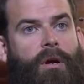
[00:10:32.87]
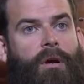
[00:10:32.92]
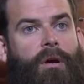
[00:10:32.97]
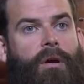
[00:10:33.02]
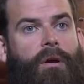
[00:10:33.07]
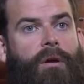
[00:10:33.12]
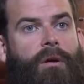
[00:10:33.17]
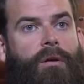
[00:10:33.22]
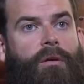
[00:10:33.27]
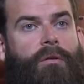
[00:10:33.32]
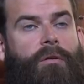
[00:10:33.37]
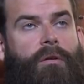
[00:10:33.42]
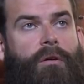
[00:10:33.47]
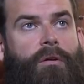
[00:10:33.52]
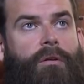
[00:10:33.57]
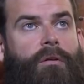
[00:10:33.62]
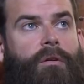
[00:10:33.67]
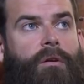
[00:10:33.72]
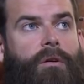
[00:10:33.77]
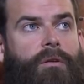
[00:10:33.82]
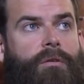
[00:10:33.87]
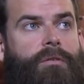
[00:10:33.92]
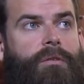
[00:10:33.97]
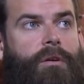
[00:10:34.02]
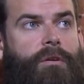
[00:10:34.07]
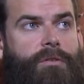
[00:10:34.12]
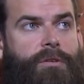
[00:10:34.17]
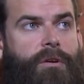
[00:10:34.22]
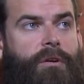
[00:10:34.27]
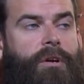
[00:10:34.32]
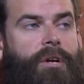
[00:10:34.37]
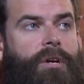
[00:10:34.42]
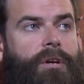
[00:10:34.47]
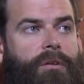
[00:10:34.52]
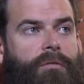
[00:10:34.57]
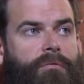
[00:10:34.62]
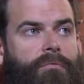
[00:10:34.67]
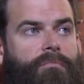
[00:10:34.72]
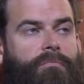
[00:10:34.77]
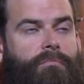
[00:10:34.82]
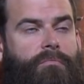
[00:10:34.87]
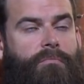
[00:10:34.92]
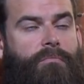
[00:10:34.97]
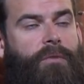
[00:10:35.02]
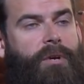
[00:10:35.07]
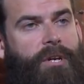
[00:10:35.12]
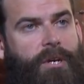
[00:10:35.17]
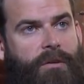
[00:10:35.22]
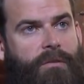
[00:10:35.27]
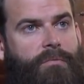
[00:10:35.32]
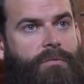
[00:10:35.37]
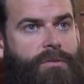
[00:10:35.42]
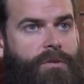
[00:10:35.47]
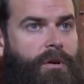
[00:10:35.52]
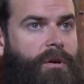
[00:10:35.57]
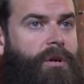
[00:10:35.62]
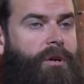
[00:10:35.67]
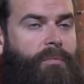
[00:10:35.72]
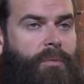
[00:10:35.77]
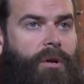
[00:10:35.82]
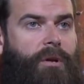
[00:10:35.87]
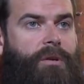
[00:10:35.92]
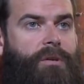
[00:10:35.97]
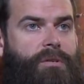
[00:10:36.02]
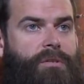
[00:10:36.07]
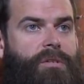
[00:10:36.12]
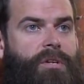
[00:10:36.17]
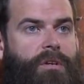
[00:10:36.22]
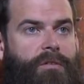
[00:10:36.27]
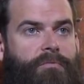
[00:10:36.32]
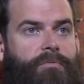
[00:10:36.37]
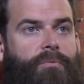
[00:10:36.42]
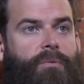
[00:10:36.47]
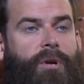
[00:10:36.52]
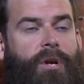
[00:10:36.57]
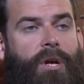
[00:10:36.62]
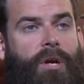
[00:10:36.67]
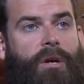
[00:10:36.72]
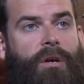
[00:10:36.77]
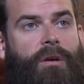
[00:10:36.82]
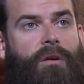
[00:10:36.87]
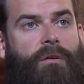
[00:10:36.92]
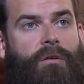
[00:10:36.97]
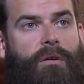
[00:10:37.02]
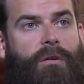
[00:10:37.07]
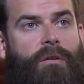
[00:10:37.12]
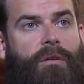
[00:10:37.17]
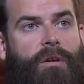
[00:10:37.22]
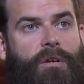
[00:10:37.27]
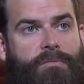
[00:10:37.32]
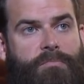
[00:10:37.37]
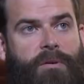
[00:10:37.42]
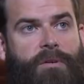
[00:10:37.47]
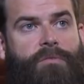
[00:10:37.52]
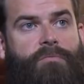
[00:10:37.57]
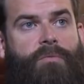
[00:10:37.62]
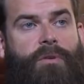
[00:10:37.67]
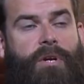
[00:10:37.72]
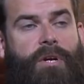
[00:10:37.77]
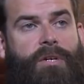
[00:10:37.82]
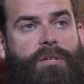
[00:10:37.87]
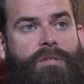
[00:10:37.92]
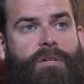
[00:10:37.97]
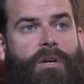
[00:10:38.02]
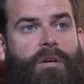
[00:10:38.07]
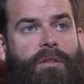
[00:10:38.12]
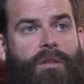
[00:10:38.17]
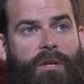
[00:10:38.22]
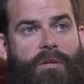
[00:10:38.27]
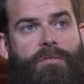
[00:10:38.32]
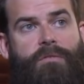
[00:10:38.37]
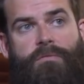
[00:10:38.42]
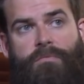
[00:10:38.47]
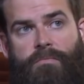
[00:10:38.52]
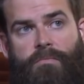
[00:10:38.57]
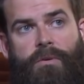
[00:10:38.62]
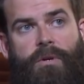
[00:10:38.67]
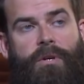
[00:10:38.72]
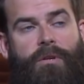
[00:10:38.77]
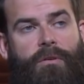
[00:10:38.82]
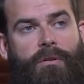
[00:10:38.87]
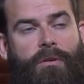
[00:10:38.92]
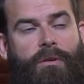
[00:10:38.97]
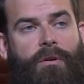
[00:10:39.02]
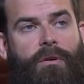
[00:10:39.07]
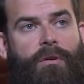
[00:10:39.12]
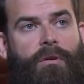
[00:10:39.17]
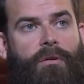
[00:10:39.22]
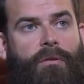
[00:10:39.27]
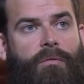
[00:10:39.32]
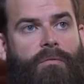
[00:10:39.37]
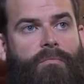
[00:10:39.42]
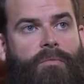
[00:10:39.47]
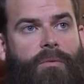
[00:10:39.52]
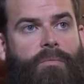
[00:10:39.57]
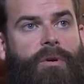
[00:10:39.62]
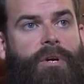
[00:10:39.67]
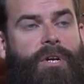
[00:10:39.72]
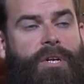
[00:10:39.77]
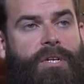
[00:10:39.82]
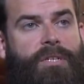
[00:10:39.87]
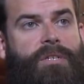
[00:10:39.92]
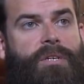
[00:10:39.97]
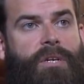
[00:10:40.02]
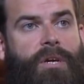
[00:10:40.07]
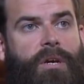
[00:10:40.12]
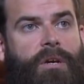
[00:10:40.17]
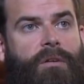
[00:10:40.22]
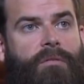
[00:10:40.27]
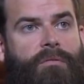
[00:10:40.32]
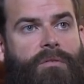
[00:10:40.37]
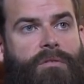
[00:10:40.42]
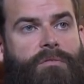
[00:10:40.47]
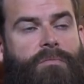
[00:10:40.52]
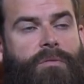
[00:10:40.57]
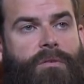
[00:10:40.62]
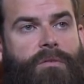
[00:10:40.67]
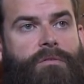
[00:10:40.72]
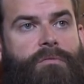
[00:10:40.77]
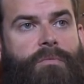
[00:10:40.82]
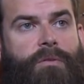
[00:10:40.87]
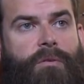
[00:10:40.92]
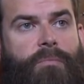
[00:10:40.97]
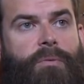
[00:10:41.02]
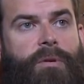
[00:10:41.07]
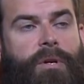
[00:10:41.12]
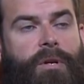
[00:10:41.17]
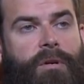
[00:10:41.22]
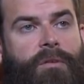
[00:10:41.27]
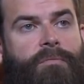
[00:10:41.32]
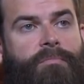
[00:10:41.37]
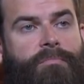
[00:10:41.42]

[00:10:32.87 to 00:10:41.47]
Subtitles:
Our target right now that we're talking about is native 4K on Xbox One X, and that's what we're hitting today. It's what you're playing.